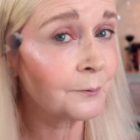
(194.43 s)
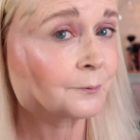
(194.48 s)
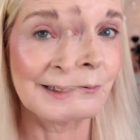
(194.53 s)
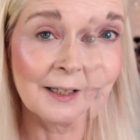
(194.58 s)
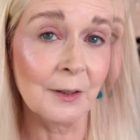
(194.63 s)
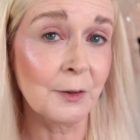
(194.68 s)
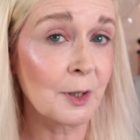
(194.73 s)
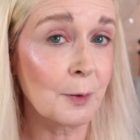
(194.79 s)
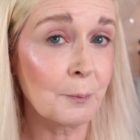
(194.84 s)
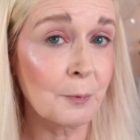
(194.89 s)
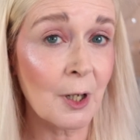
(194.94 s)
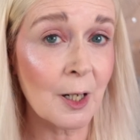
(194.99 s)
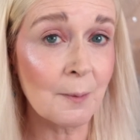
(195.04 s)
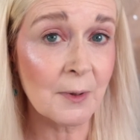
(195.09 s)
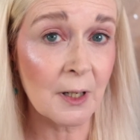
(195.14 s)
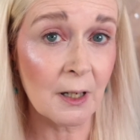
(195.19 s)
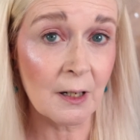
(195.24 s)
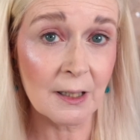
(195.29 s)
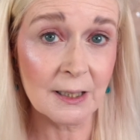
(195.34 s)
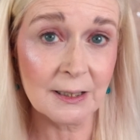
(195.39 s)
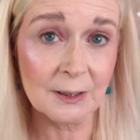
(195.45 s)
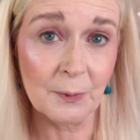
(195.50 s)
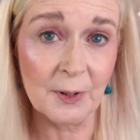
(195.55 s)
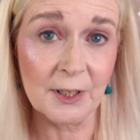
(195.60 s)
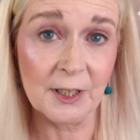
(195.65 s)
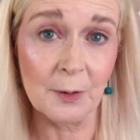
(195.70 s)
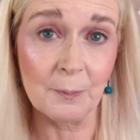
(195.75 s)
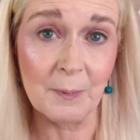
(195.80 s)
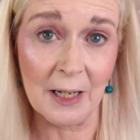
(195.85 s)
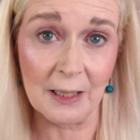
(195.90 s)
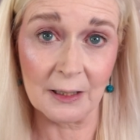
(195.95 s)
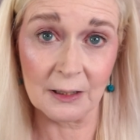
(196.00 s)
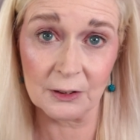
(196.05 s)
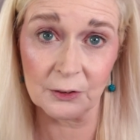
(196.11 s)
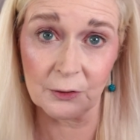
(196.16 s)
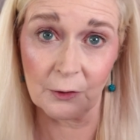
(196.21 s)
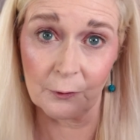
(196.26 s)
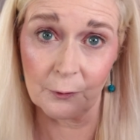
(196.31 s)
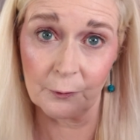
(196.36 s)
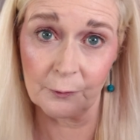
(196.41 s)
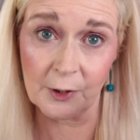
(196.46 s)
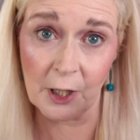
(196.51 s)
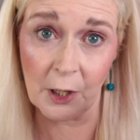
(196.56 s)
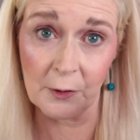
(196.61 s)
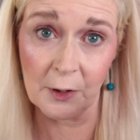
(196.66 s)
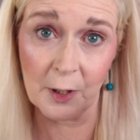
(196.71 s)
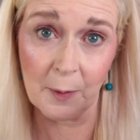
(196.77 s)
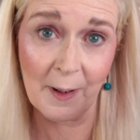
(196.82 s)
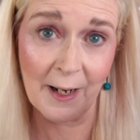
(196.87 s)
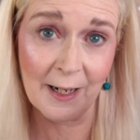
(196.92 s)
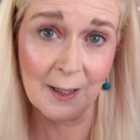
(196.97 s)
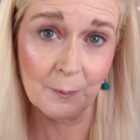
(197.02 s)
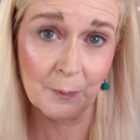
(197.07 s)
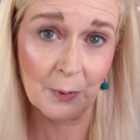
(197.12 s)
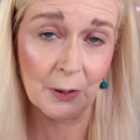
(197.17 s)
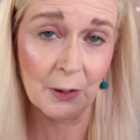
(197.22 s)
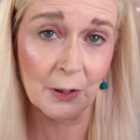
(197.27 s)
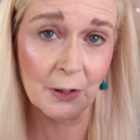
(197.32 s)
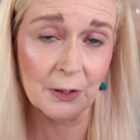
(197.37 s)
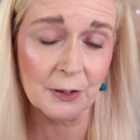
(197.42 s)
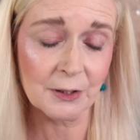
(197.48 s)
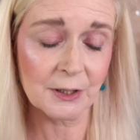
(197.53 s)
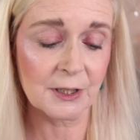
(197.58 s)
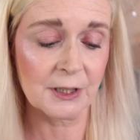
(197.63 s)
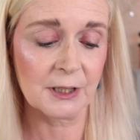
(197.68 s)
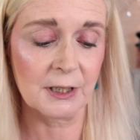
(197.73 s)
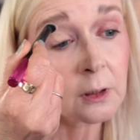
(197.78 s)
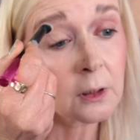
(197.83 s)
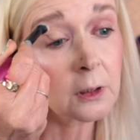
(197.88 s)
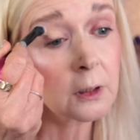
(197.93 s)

And I'm going to prime my eyes with the MAC Soft Ochre Paint Pot,